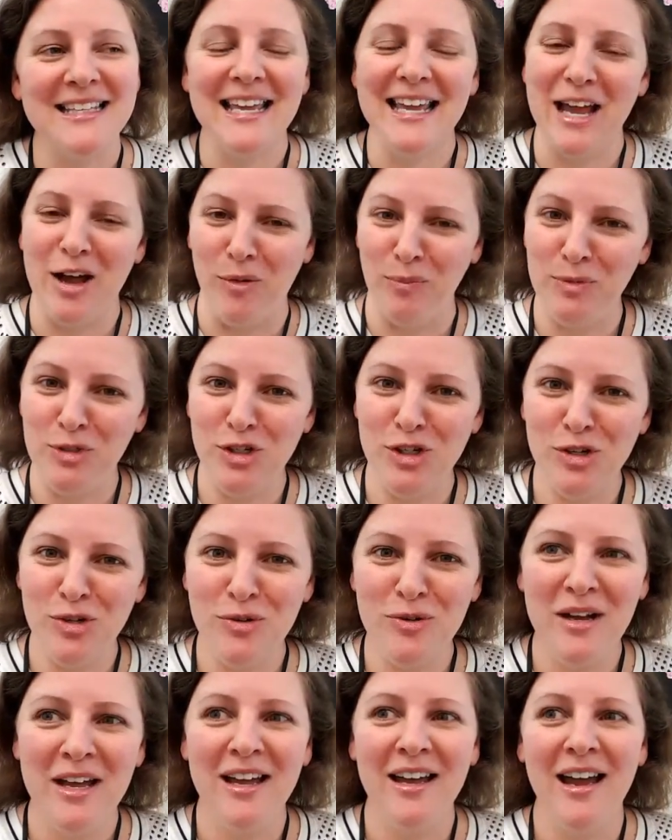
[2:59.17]
they helped
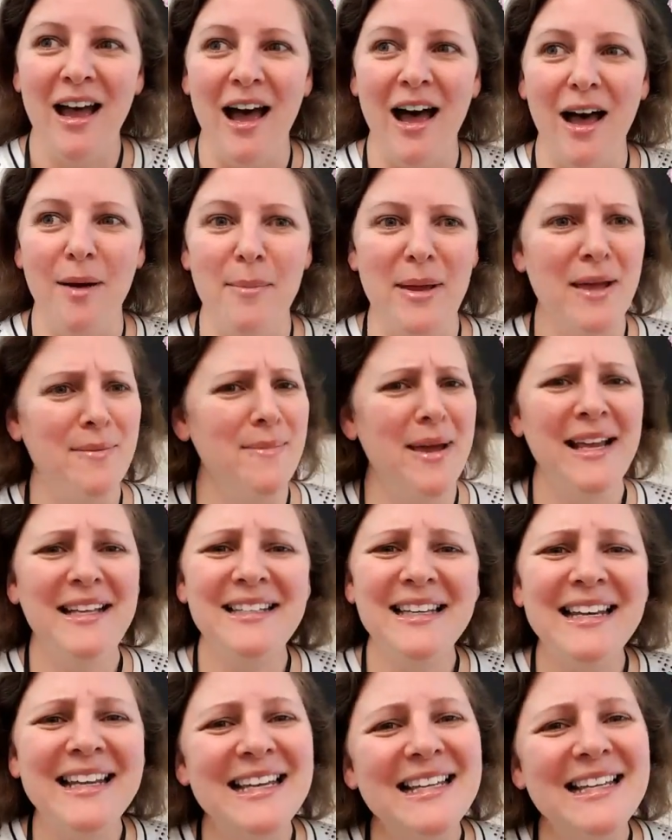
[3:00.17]
you. Um, it makes it